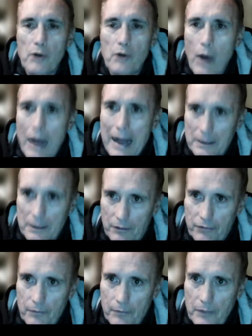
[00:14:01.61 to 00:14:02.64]
proactive
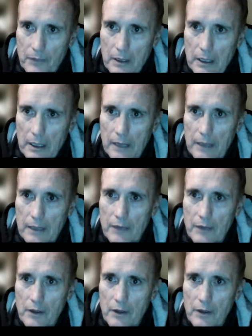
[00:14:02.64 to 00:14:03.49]
in